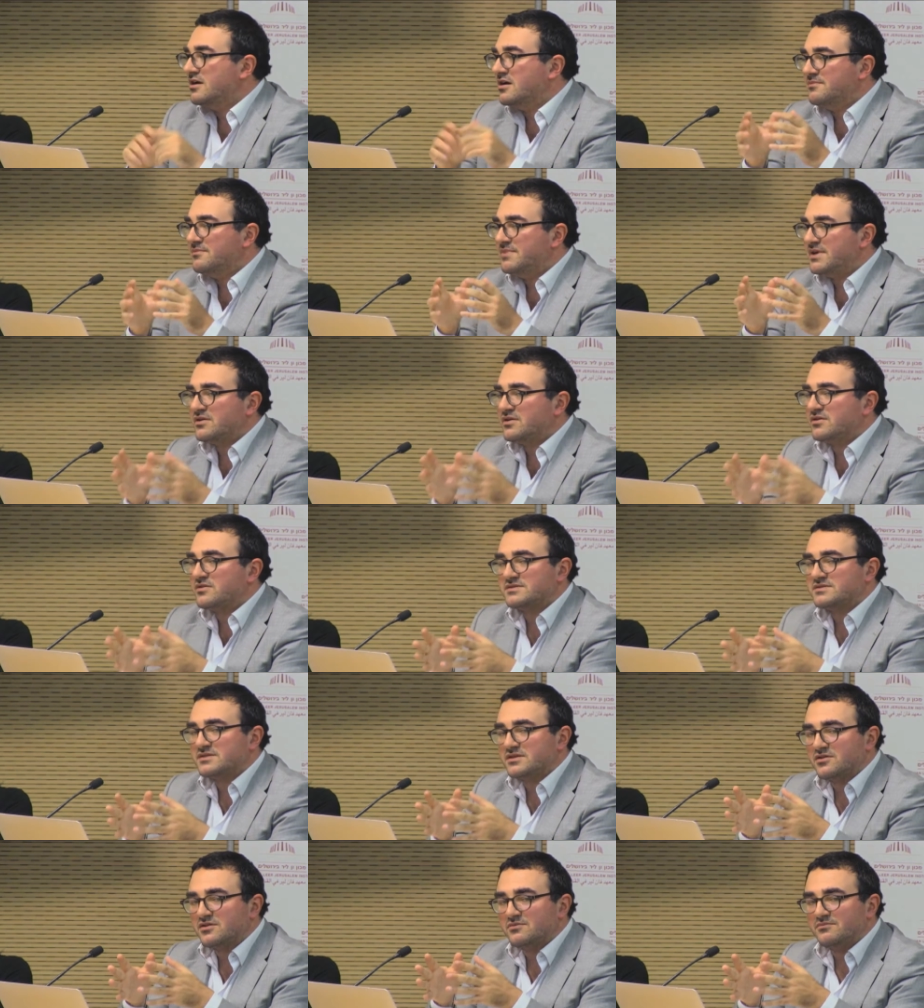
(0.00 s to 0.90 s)

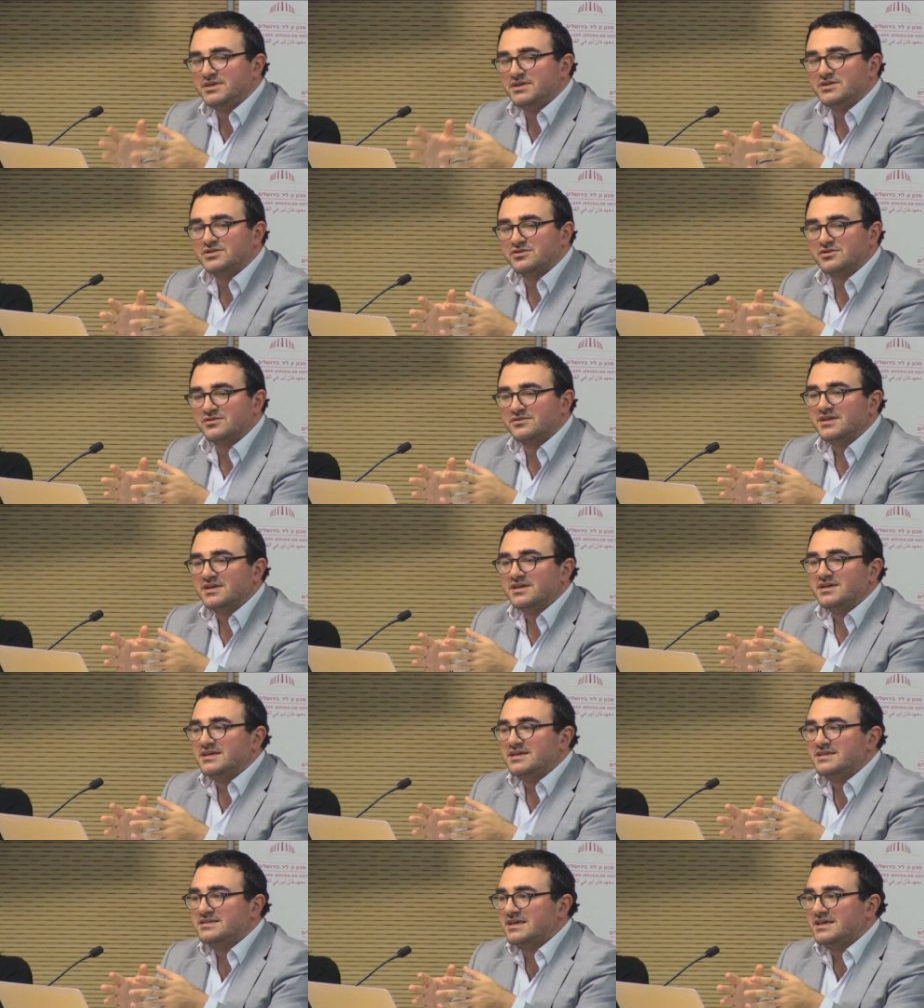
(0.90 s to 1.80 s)
because the Commission
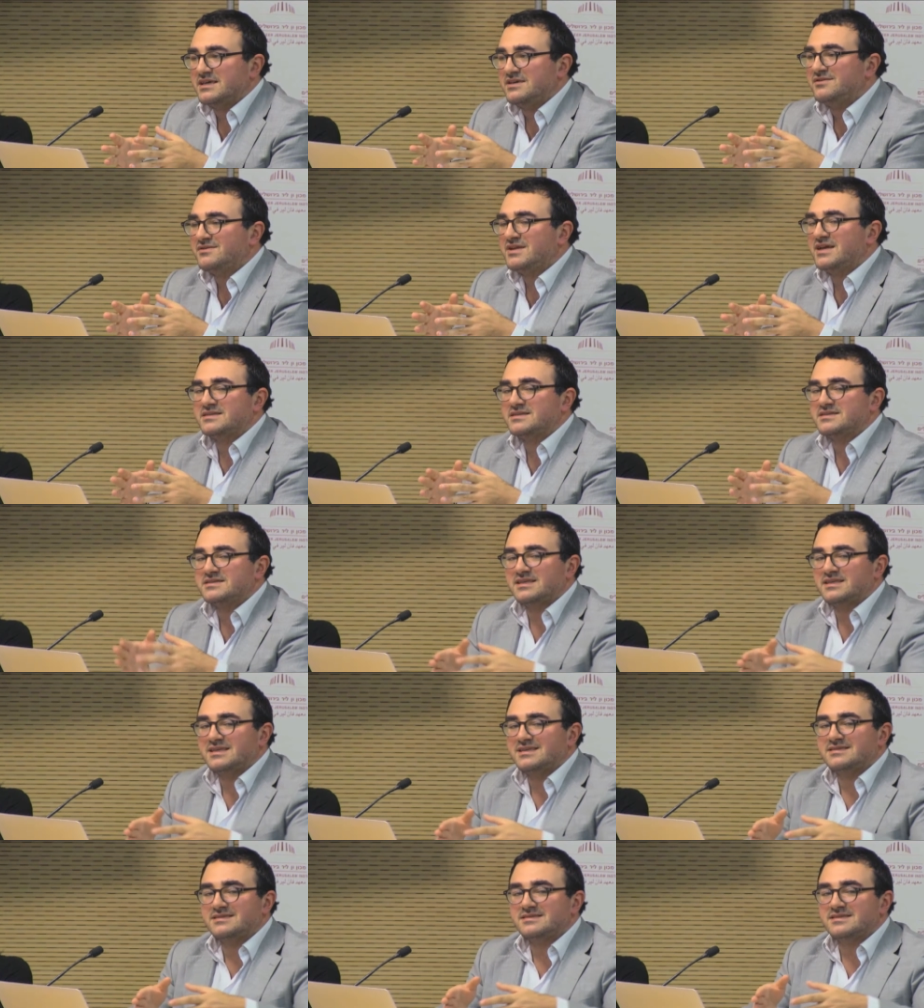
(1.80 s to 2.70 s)
is a United
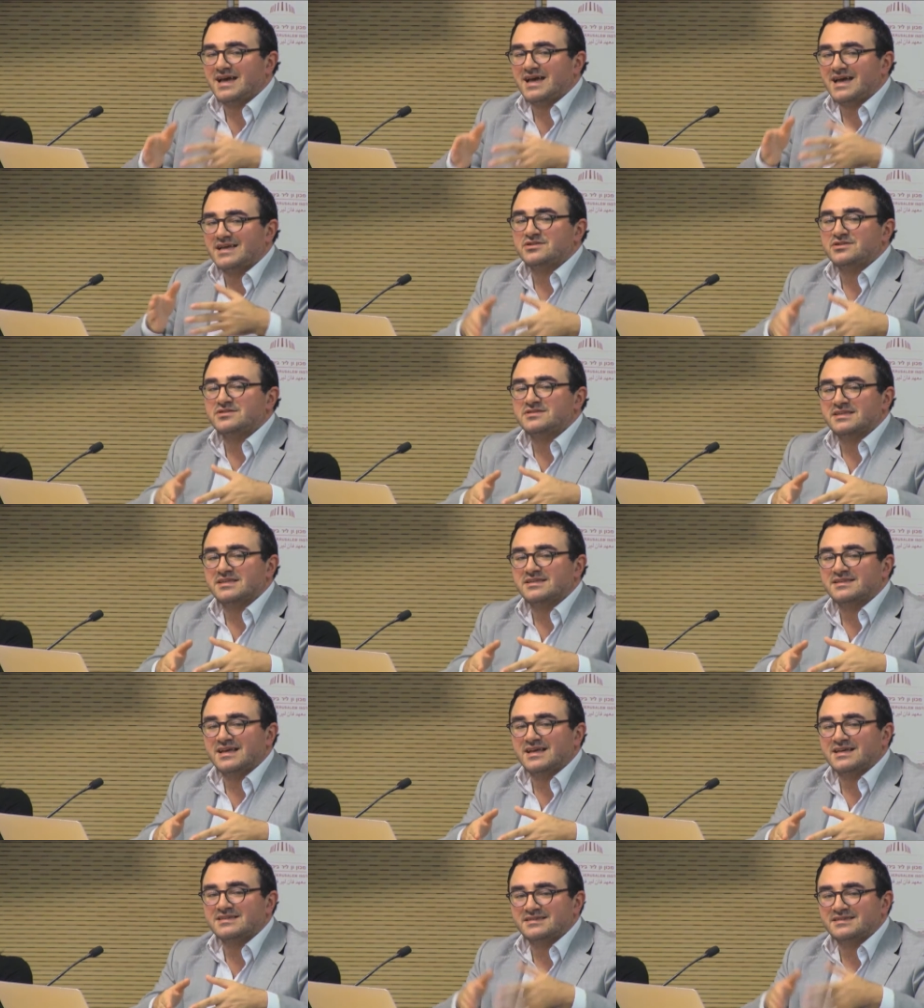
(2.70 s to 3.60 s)
States agency
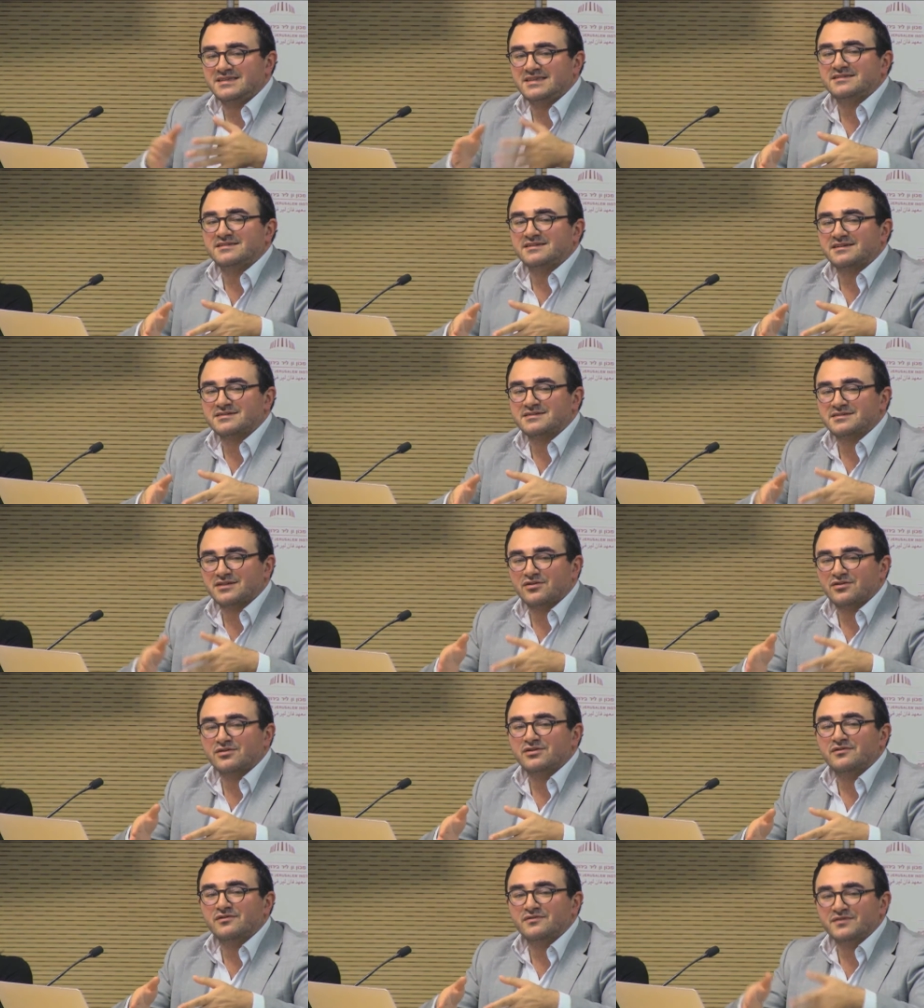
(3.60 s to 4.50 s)
and does the interest
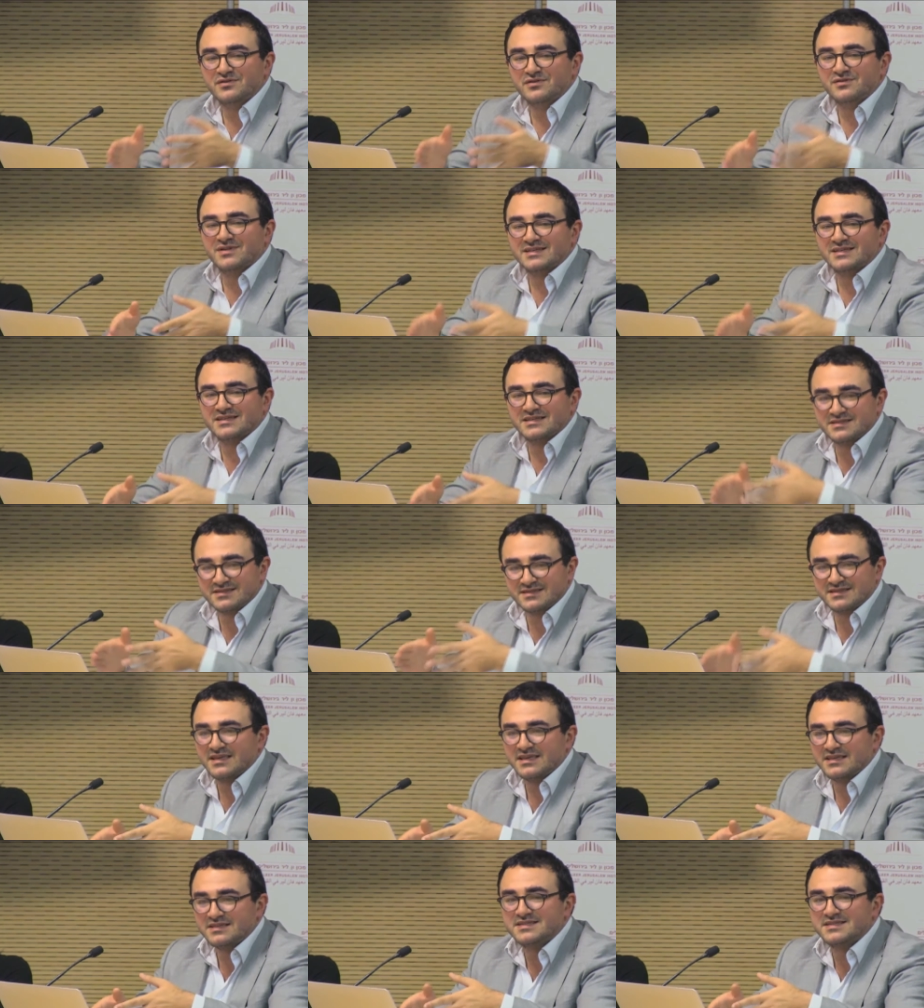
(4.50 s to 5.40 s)
only of the United
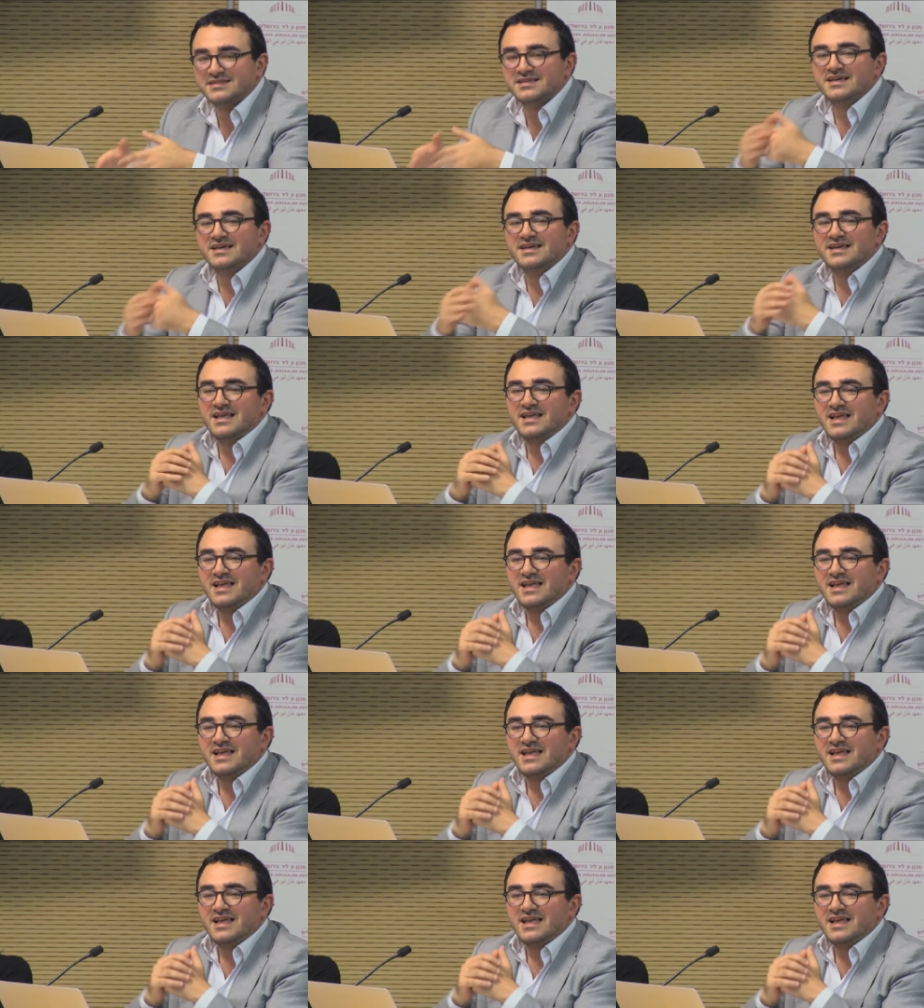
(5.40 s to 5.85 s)
States.